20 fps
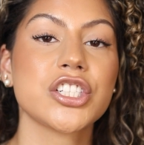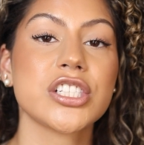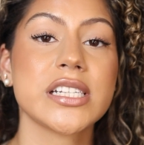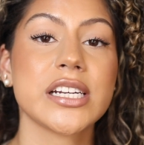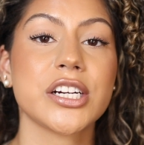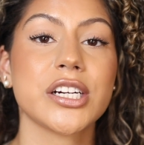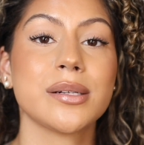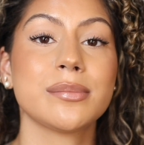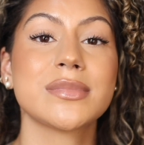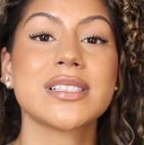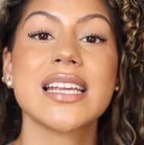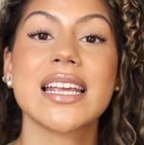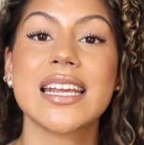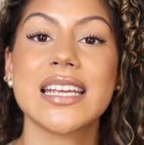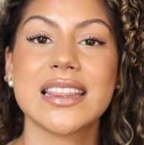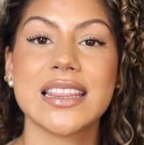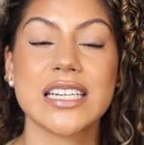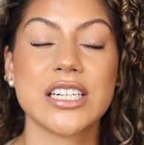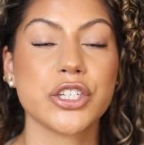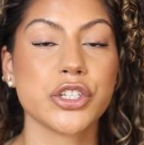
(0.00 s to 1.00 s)
serums
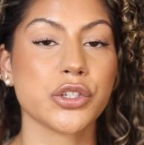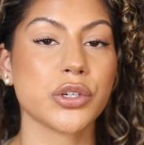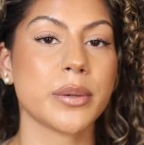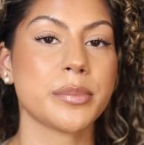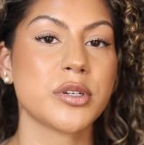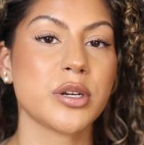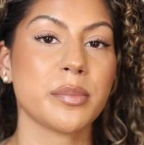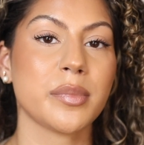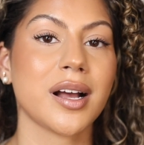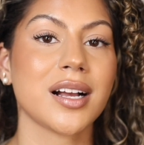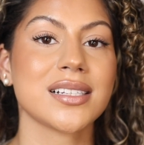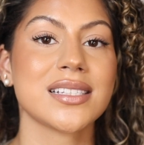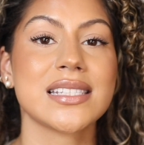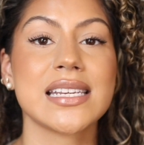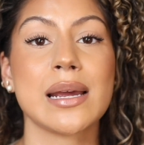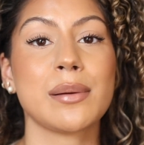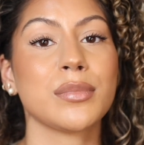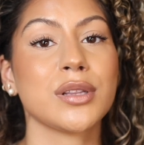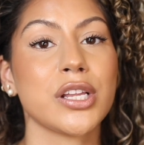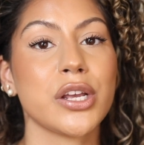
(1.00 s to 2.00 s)
in the description box
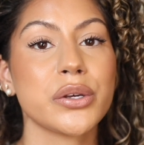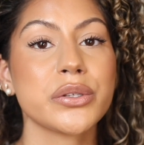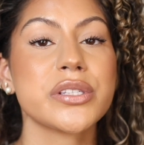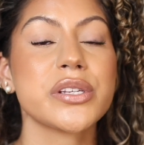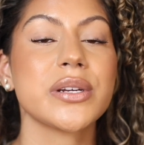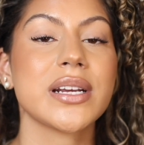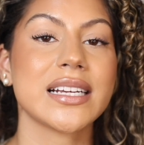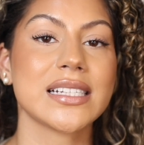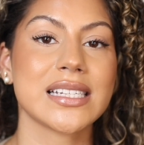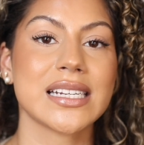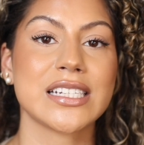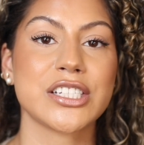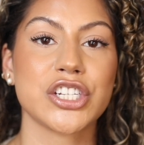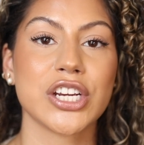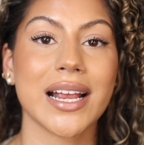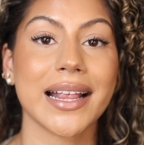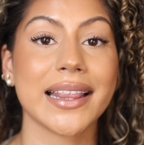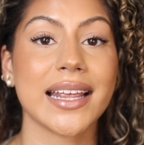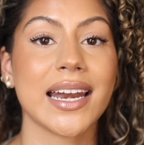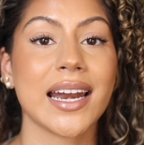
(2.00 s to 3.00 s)
down below so you guys can
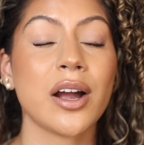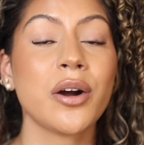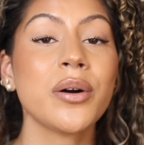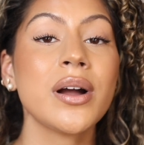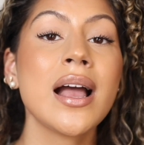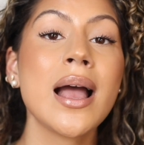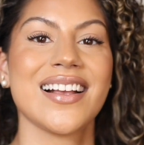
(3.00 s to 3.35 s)
check that out.